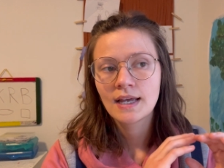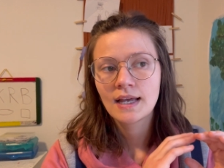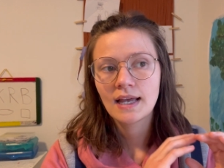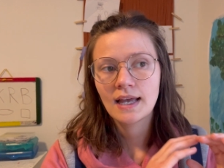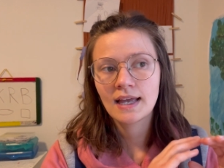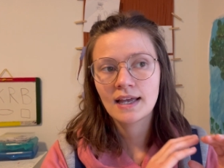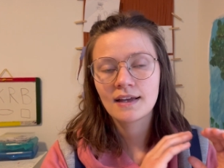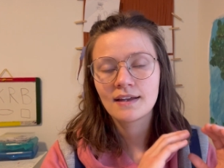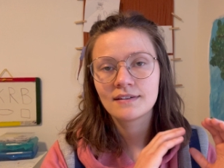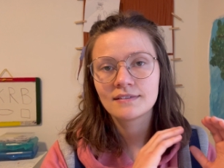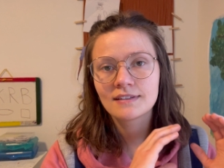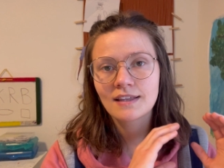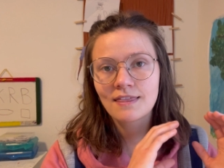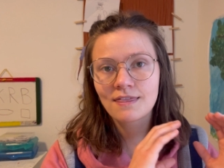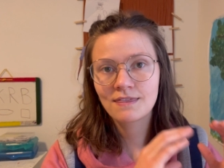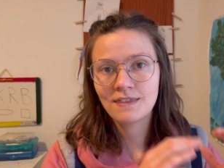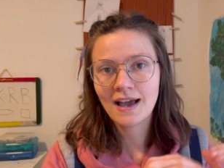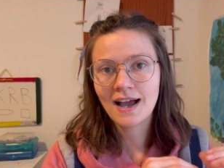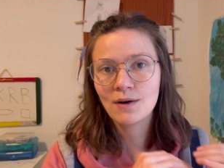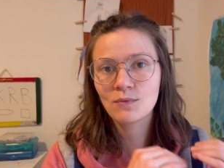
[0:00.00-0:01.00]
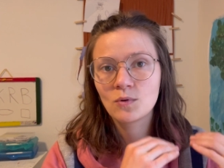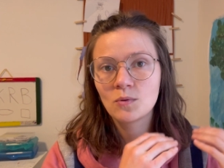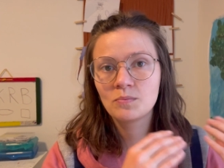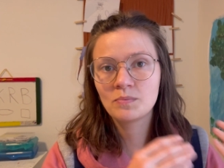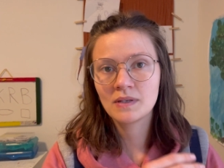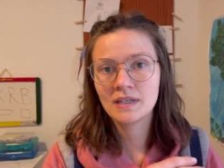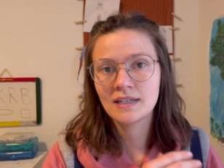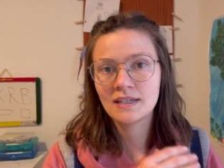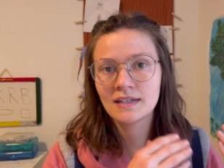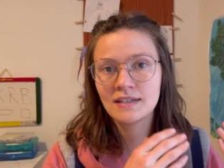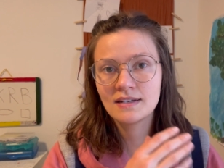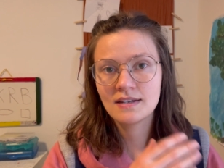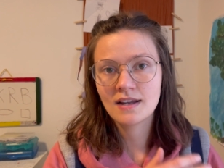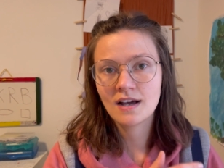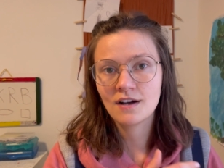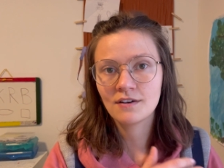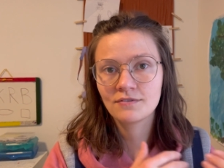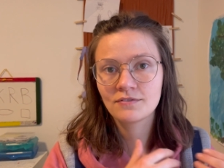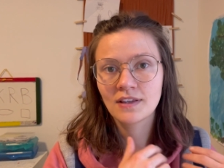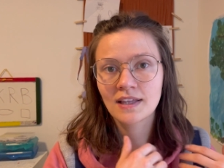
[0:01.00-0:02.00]
And that will be
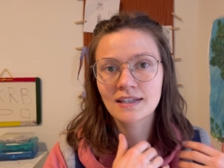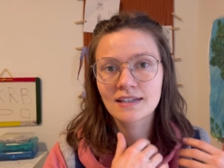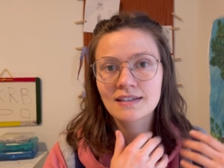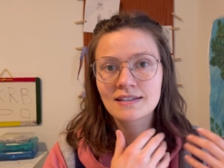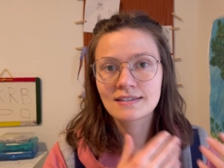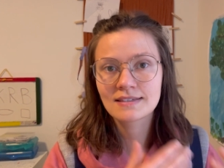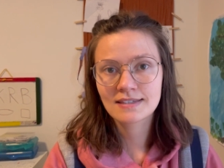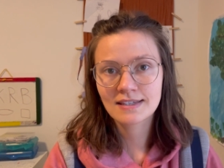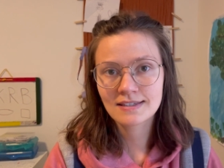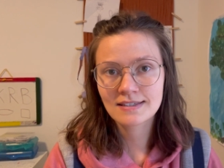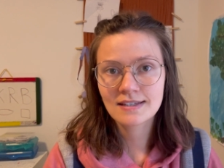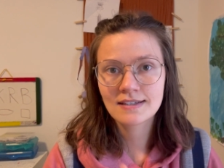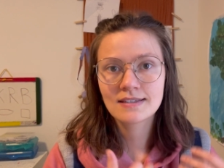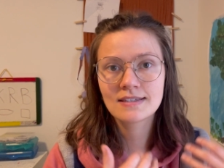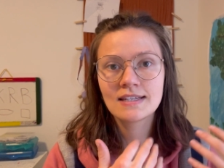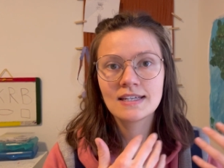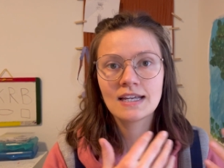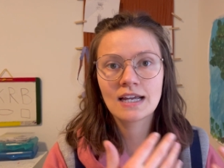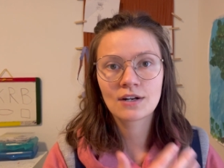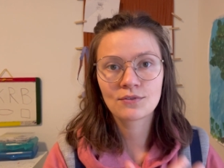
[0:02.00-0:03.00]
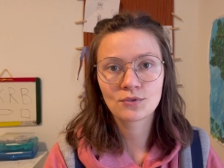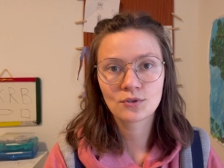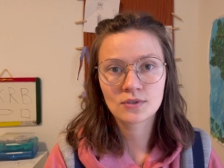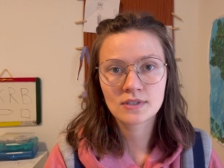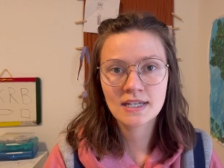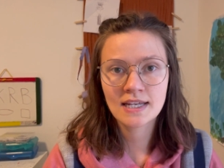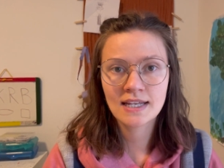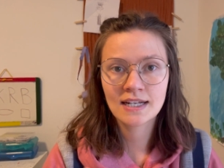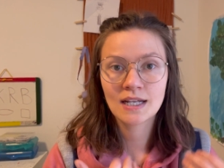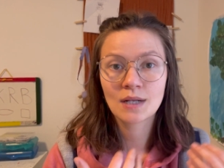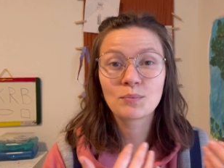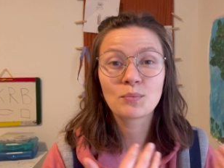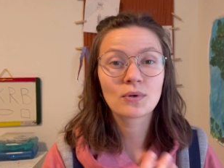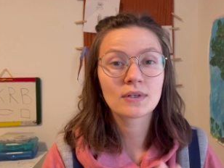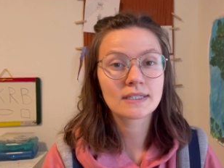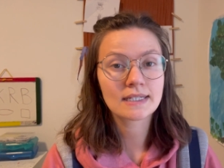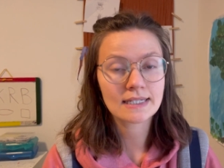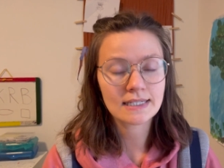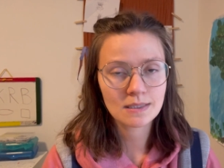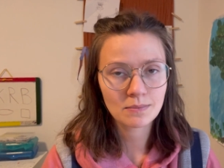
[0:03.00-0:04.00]
enough consistency and routine and
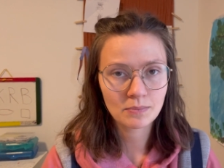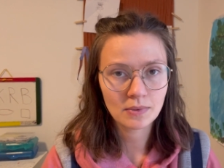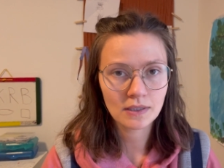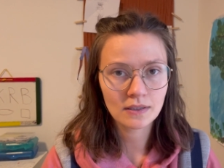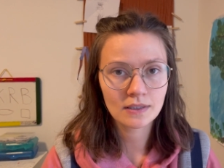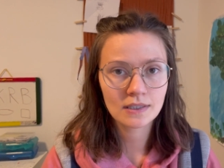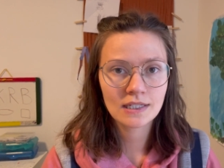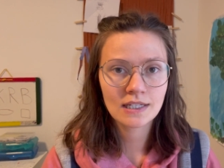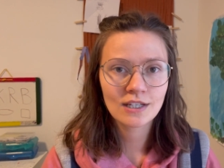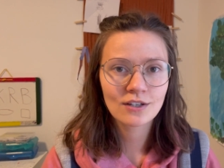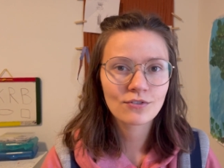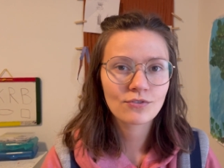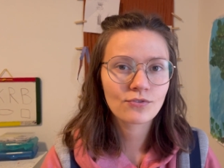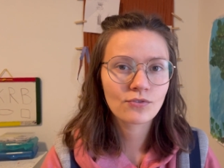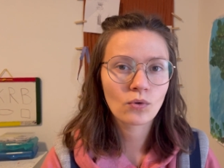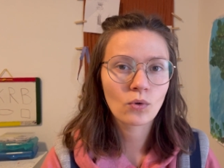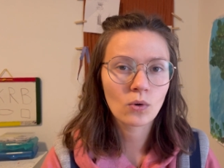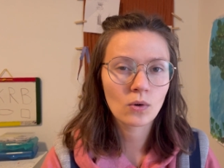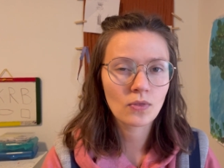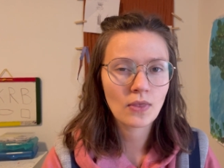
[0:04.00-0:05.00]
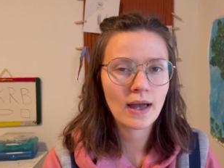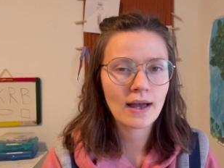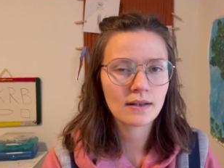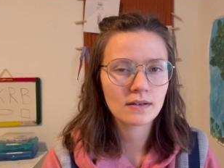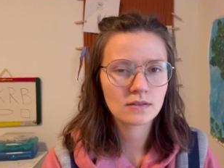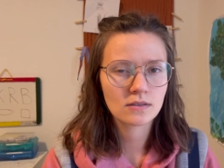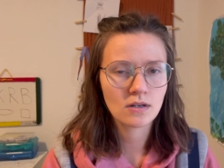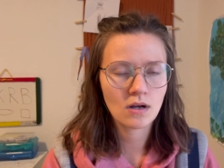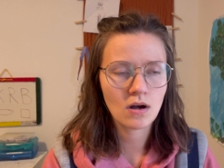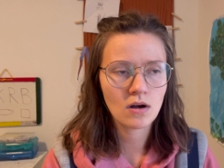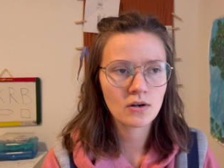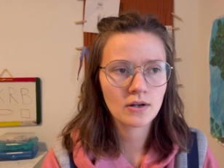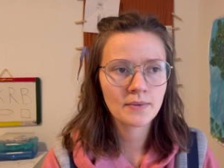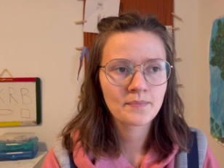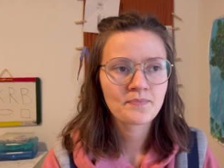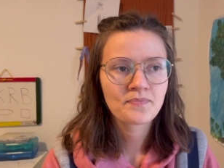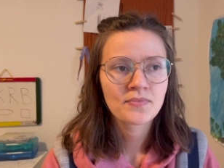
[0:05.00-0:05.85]
predictability for that dog.